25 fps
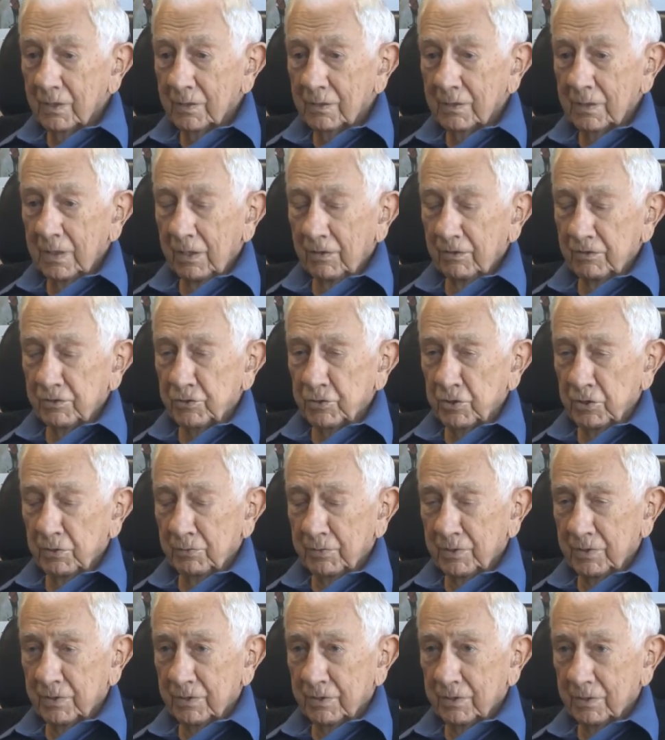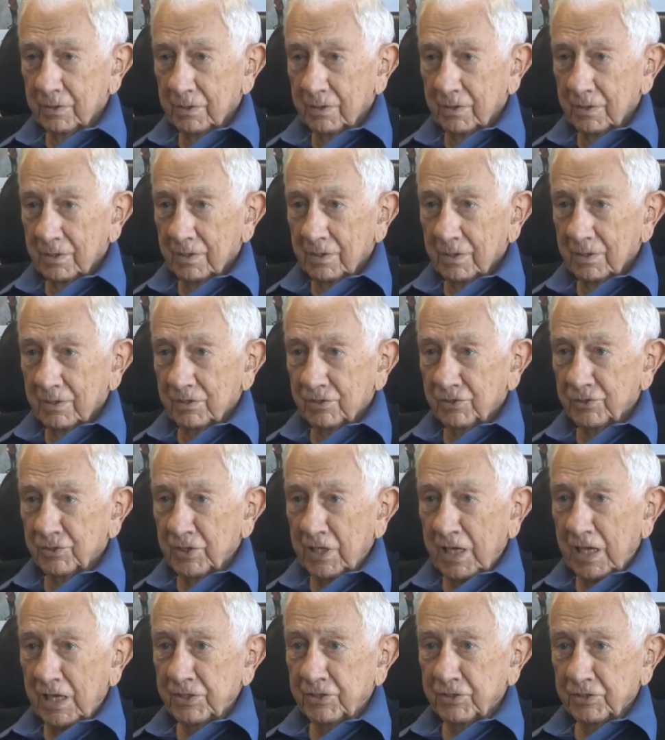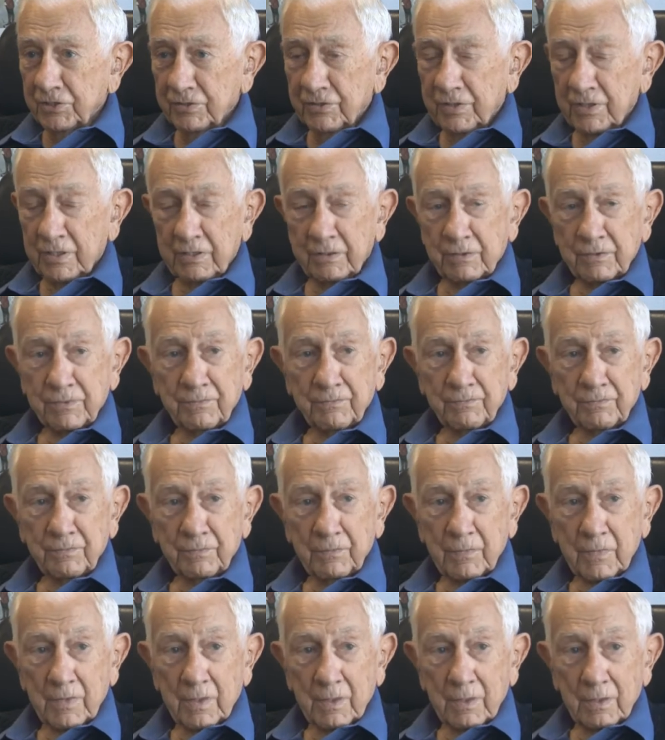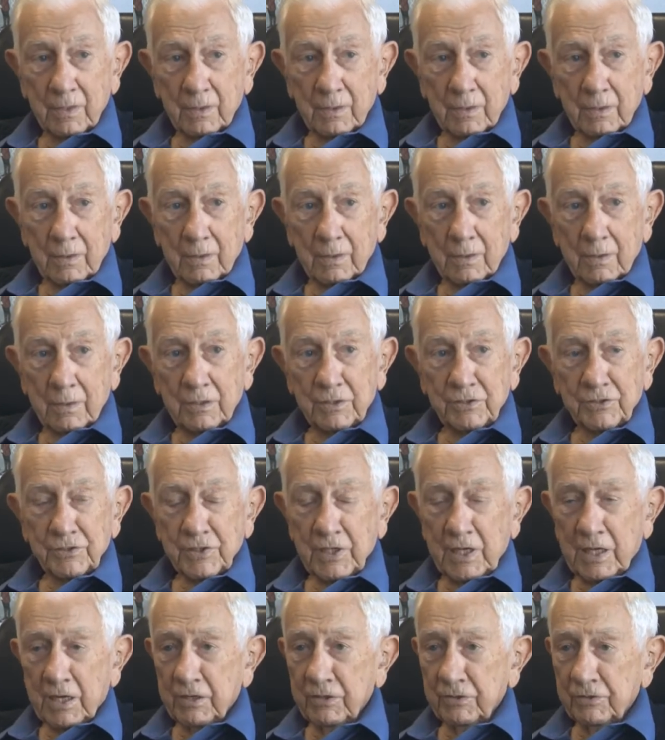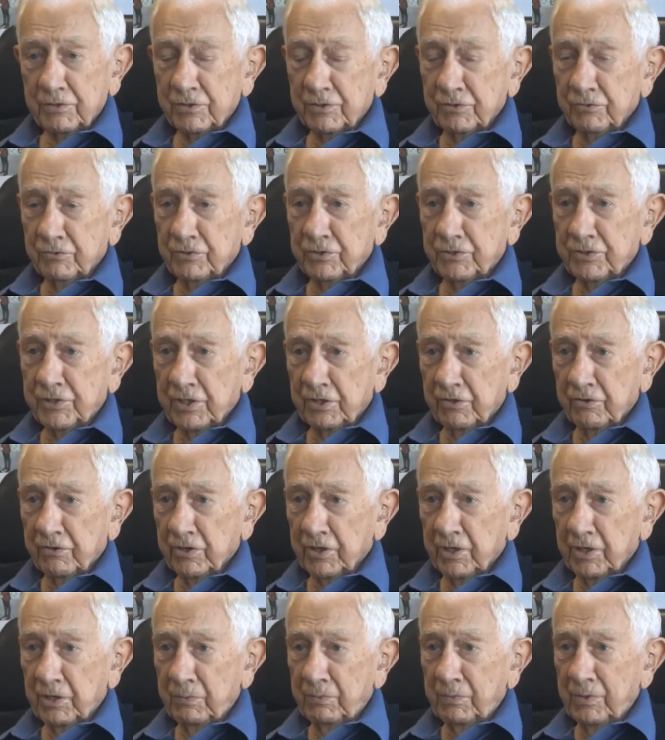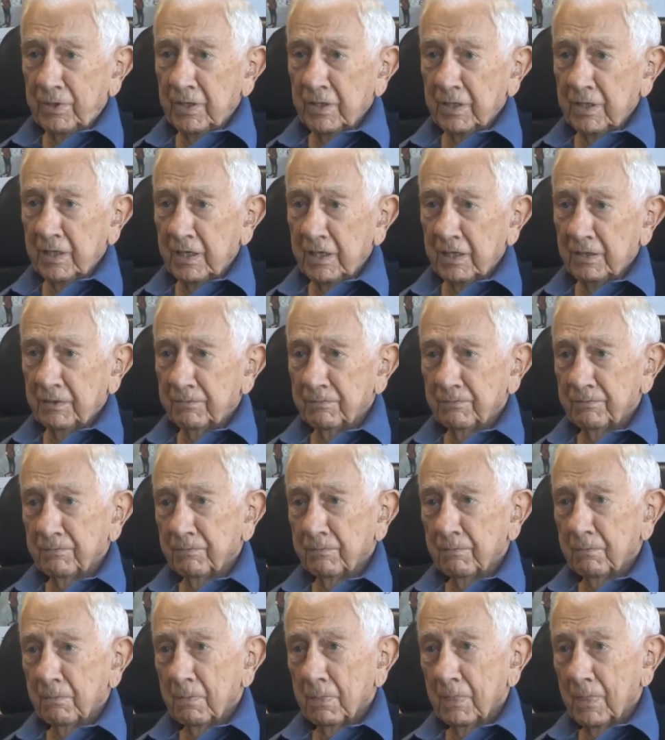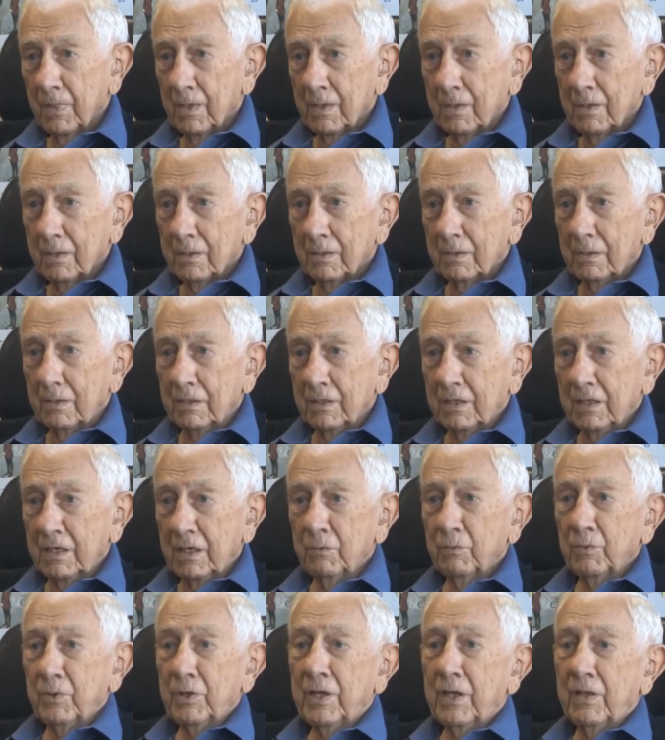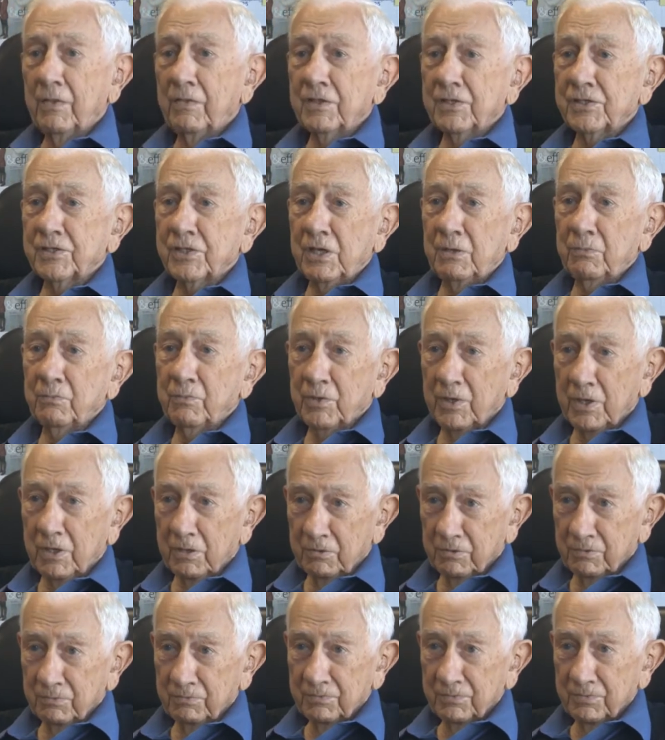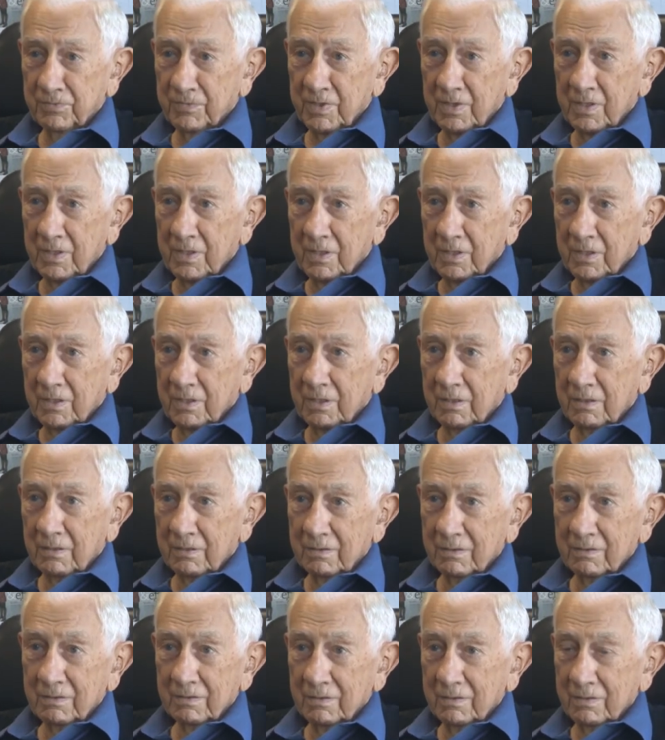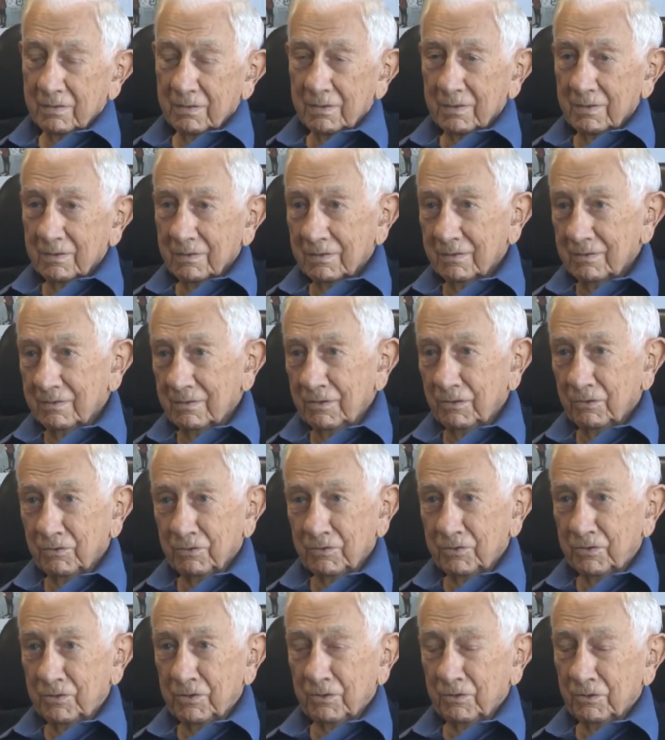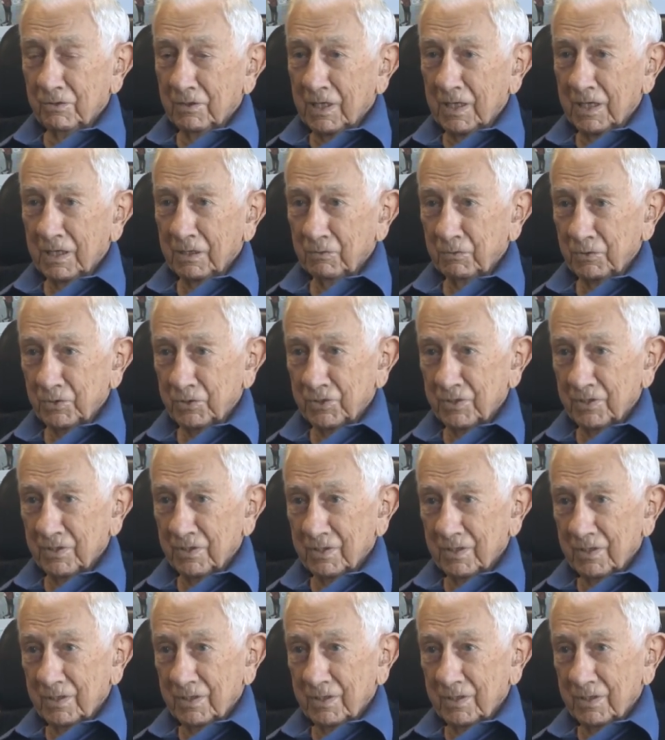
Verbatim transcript: now the German sergeant there, he started to interrogate me again. And again, we had the same problem. All right. No, no language,